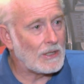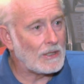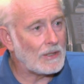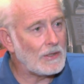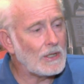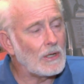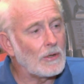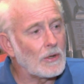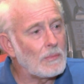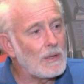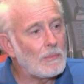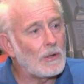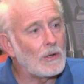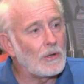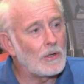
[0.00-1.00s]
And I think a lot of
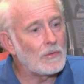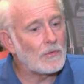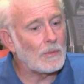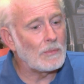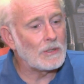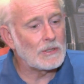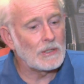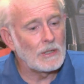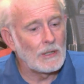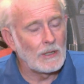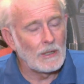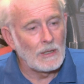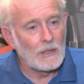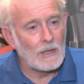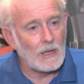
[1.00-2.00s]
people learn from it.
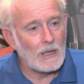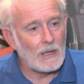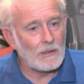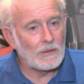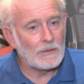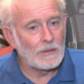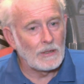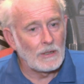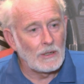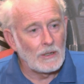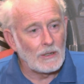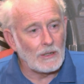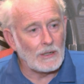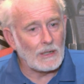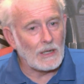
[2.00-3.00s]
And
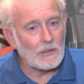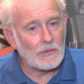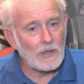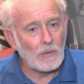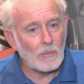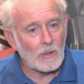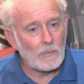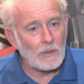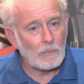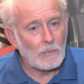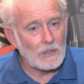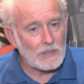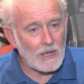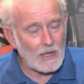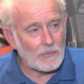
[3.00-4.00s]
I think what
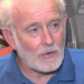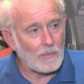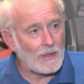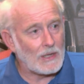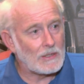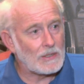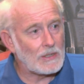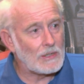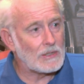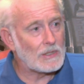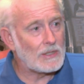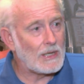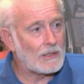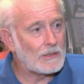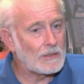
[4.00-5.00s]
we take from that is
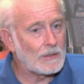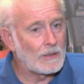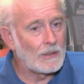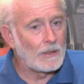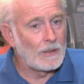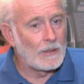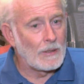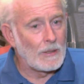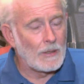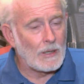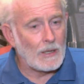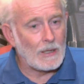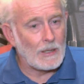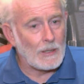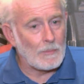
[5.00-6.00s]
that
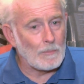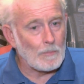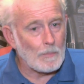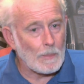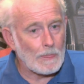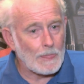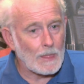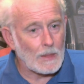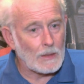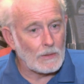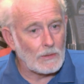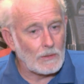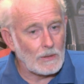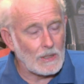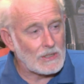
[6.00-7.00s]

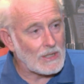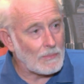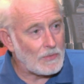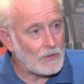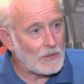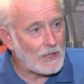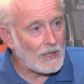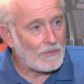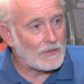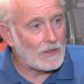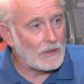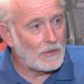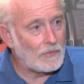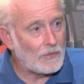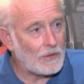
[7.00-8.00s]
it's something you have to
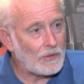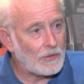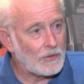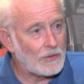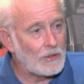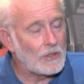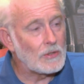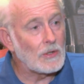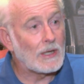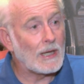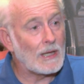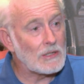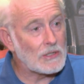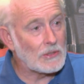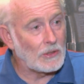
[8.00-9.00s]
live with. You
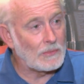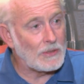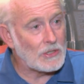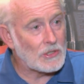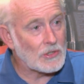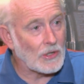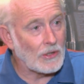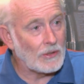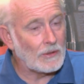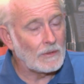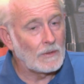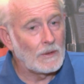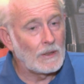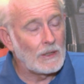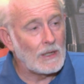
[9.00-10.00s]
can still be strong,
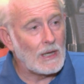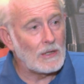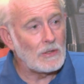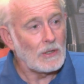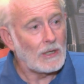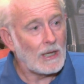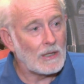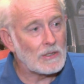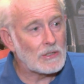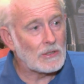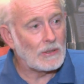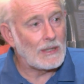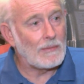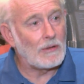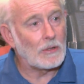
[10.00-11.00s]
and you can
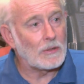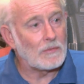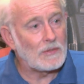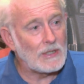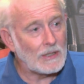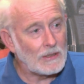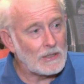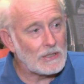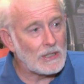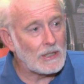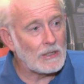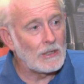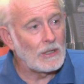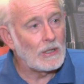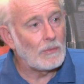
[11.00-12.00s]
still have a lot of
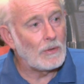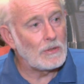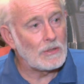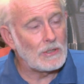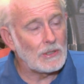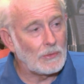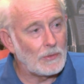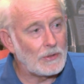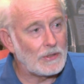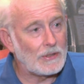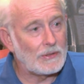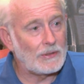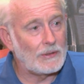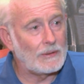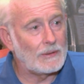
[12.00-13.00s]
dignity when you deal with
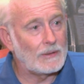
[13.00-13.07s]
it.